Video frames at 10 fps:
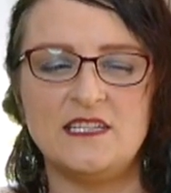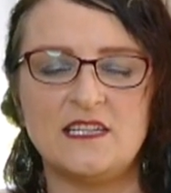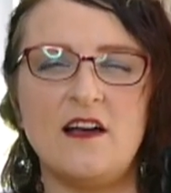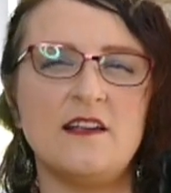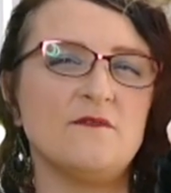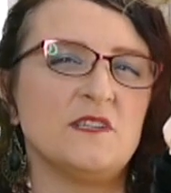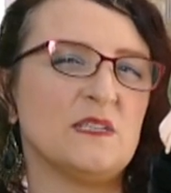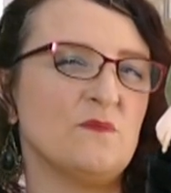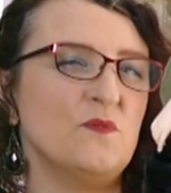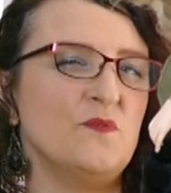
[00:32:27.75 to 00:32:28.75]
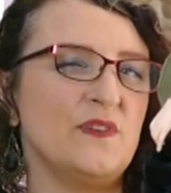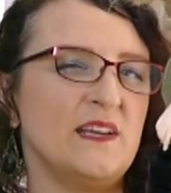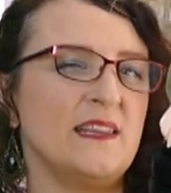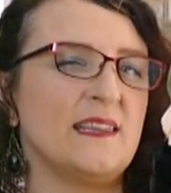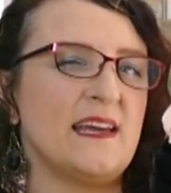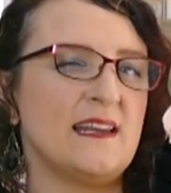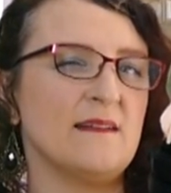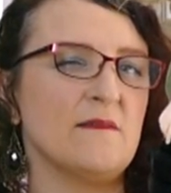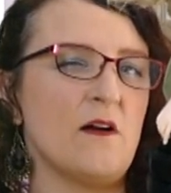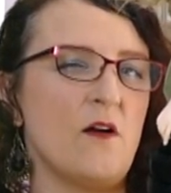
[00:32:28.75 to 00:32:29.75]
It's kind of just moving that
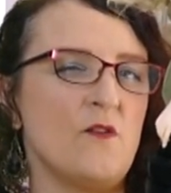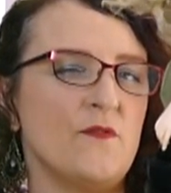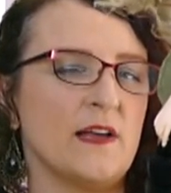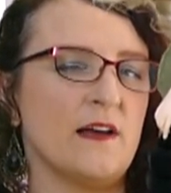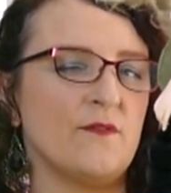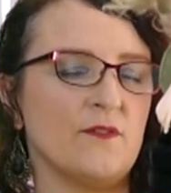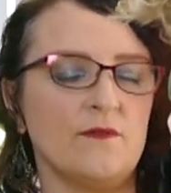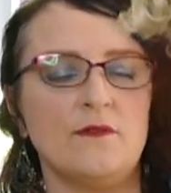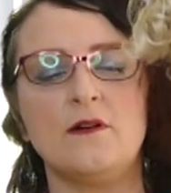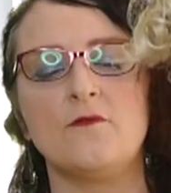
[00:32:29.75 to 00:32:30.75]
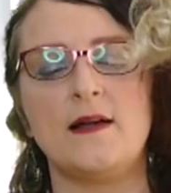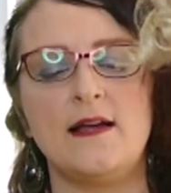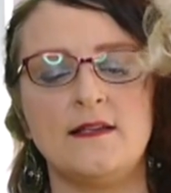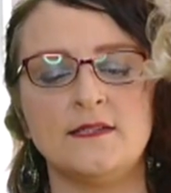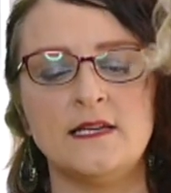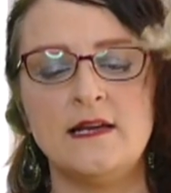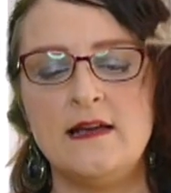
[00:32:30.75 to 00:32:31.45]
overcover around.